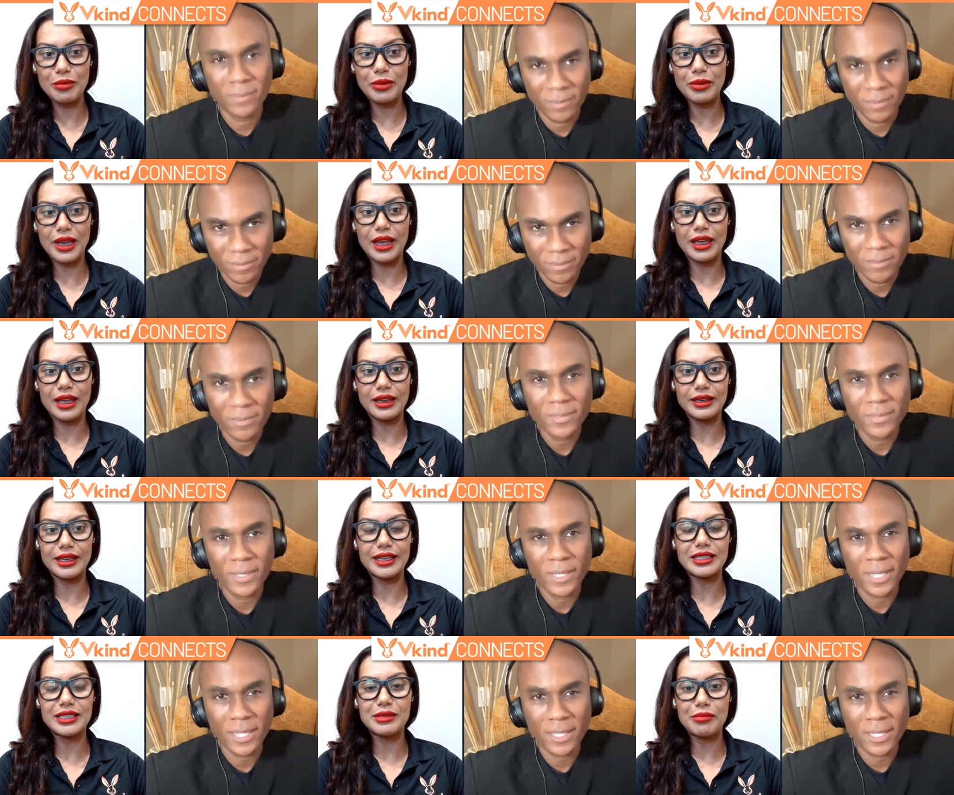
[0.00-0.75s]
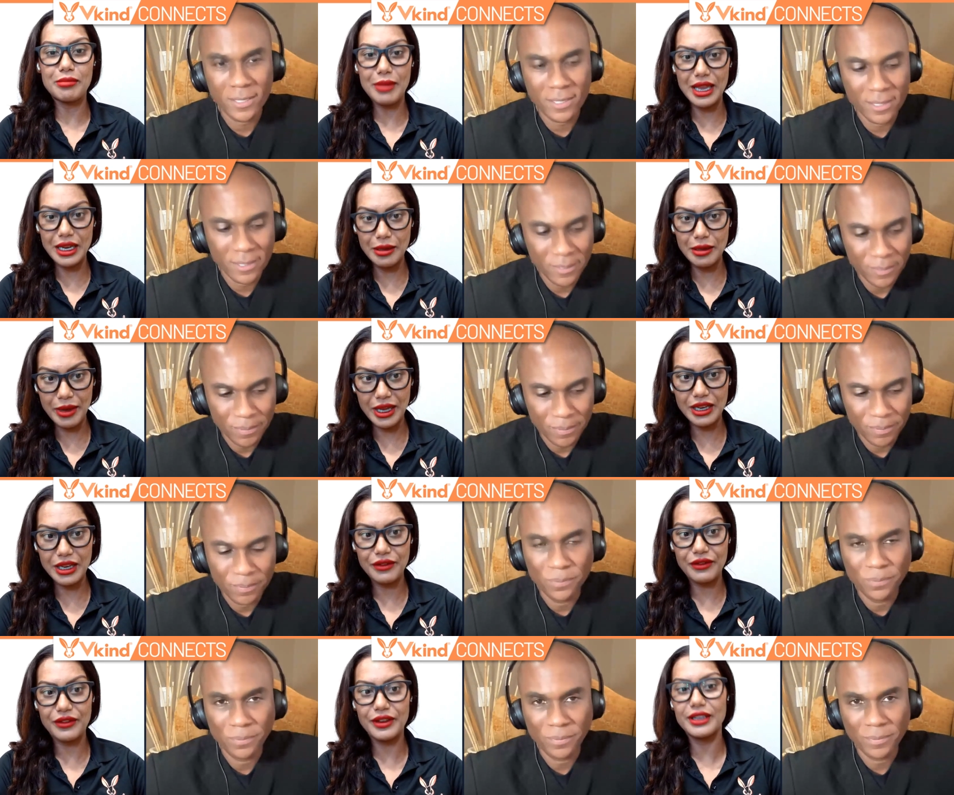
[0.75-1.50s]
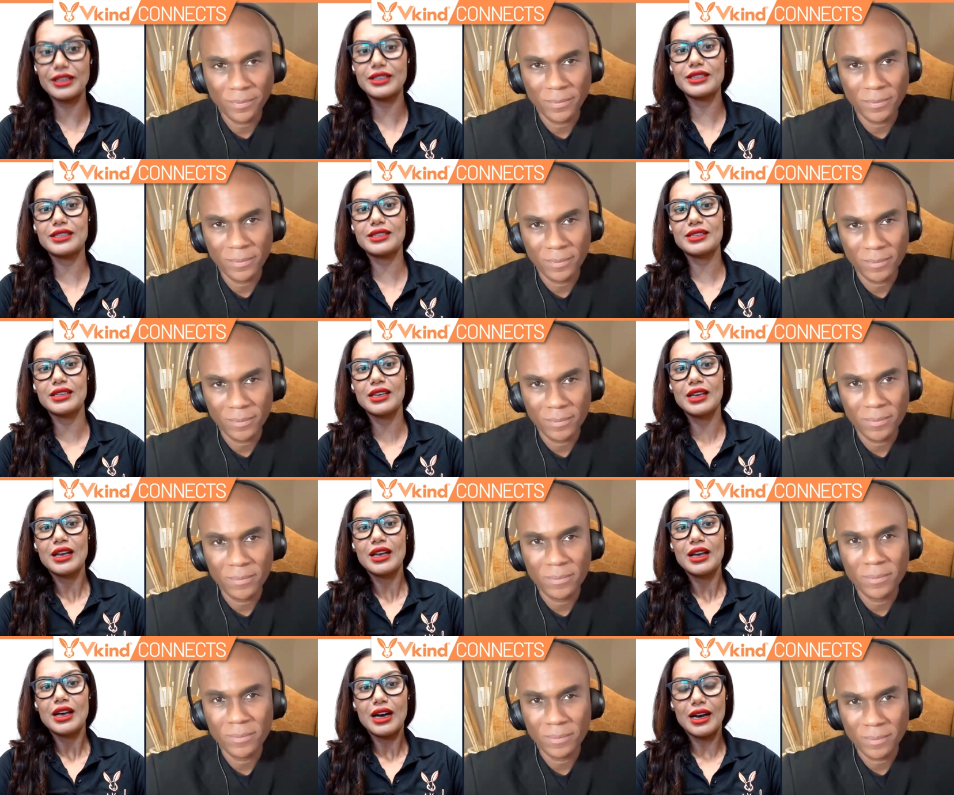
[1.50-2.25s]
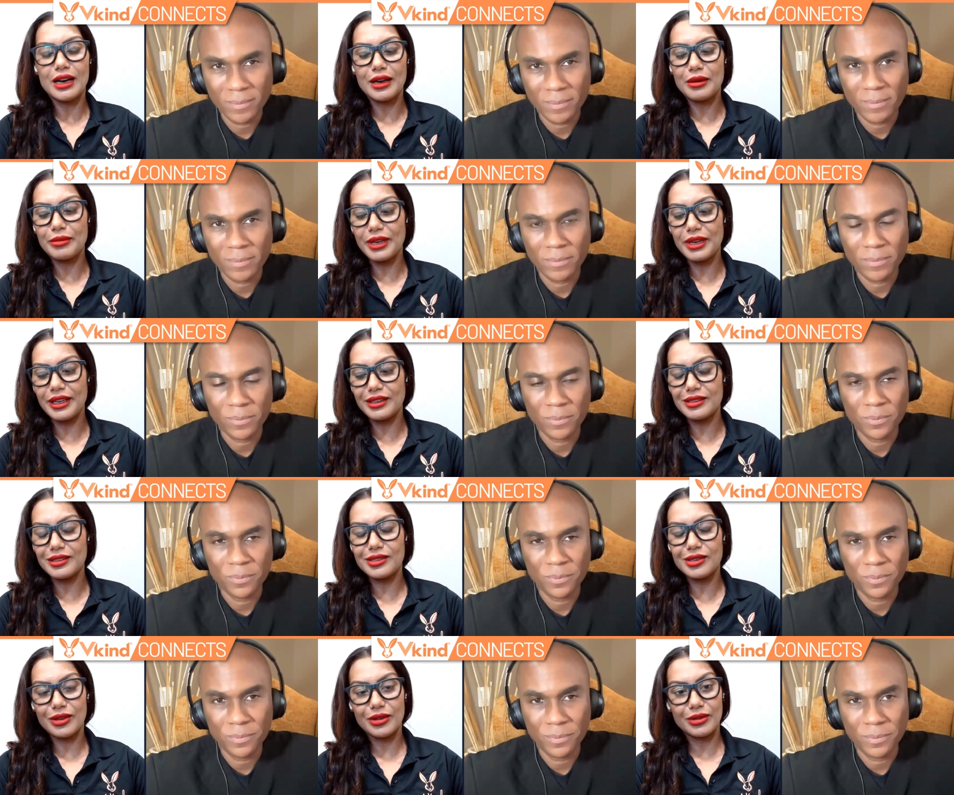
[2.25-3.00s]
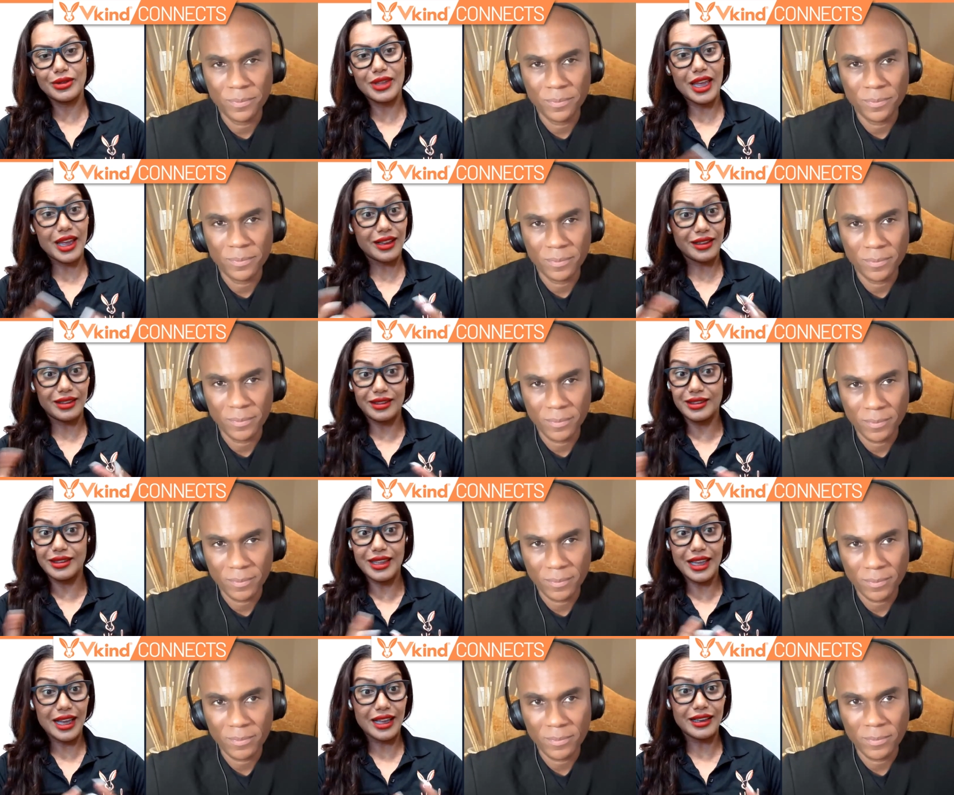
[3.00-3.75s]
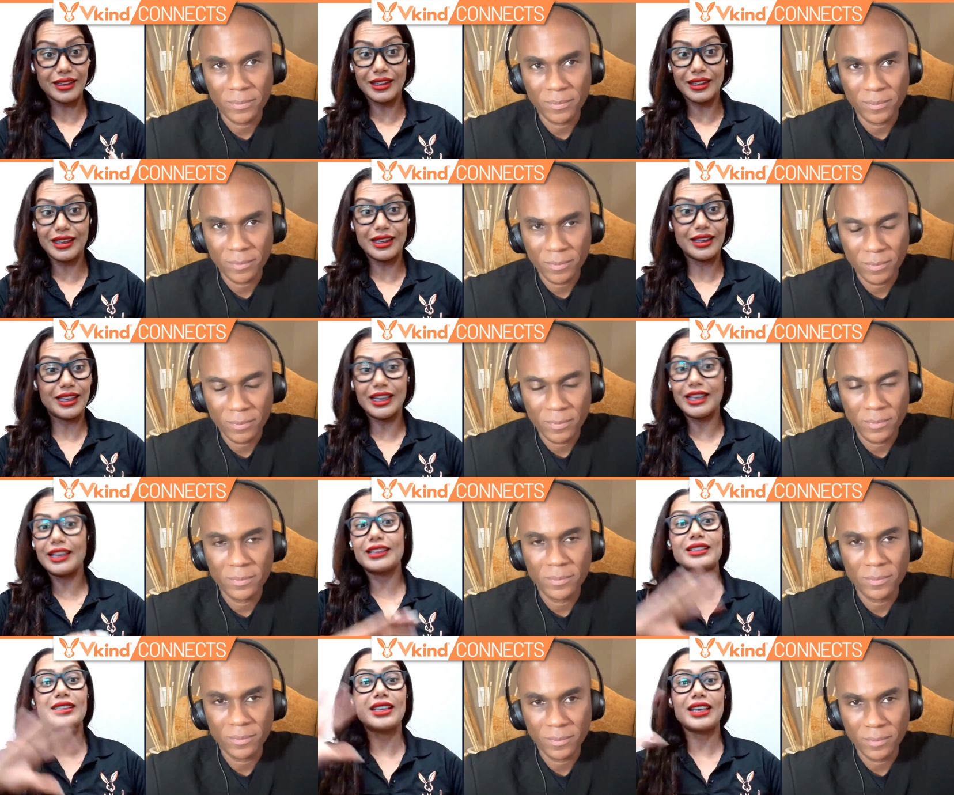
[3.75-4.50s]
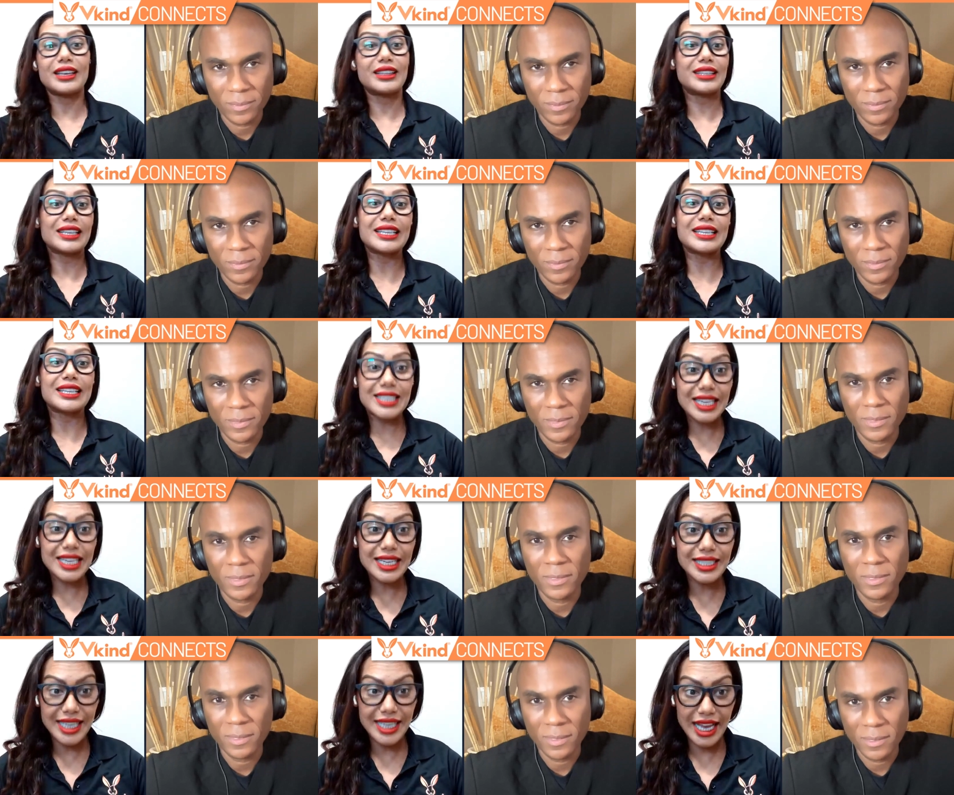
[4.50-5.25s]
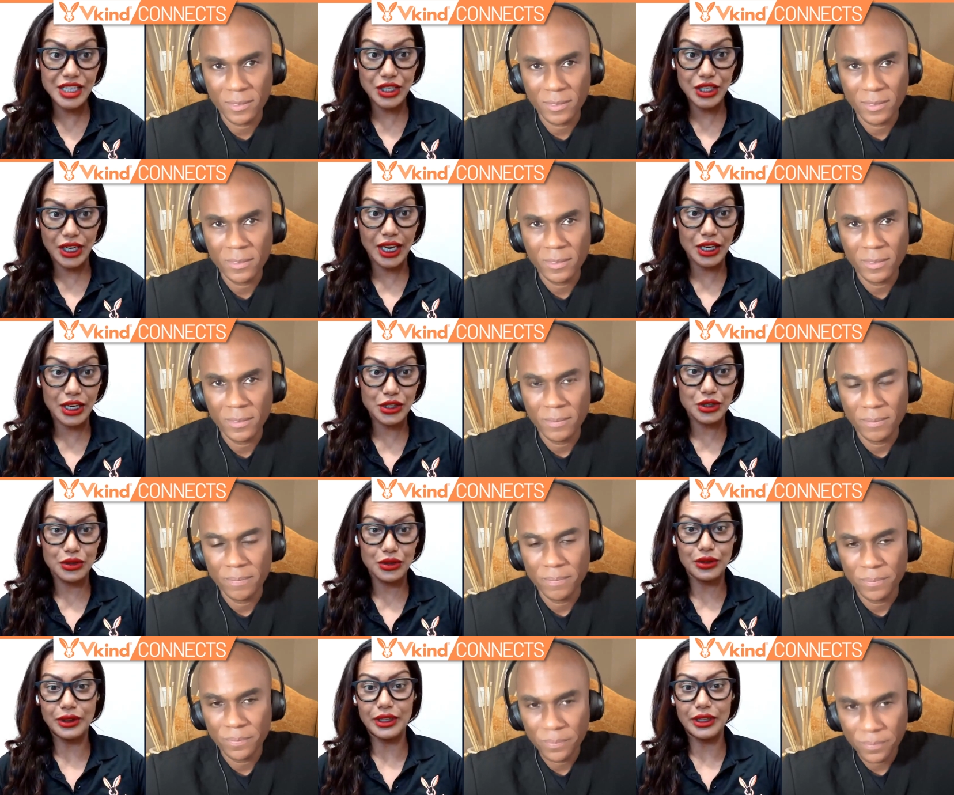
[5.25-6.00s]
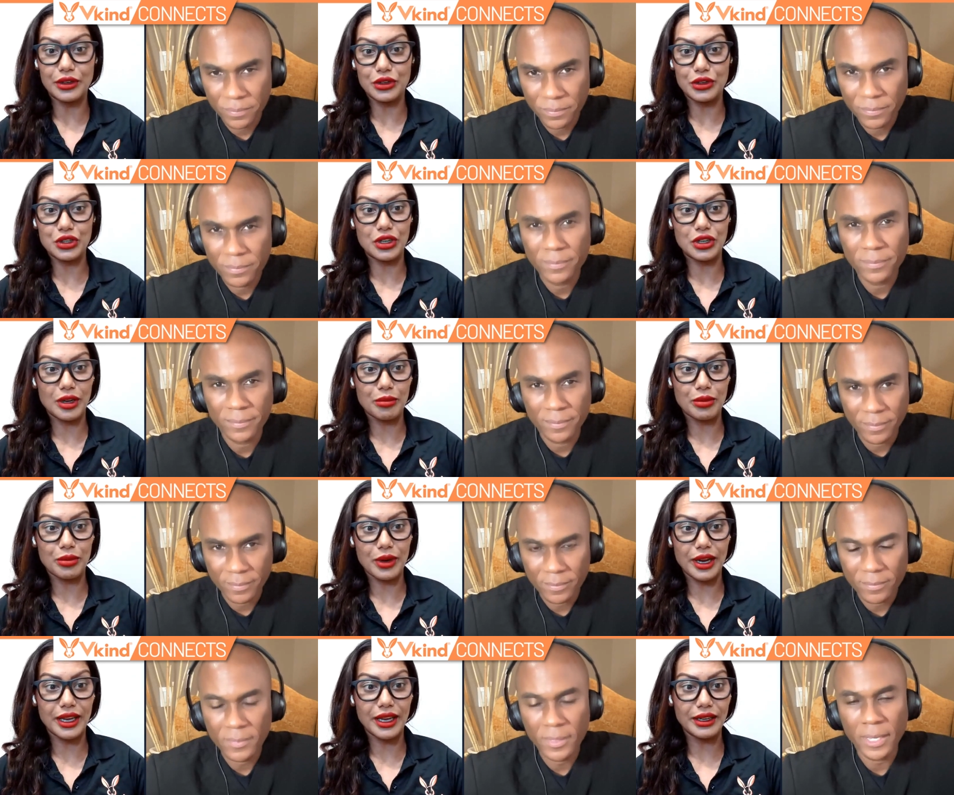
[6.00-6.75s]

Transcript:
Speaker 1: and its many benefits. Um, and so that that it, it exceeds educational leadership, right?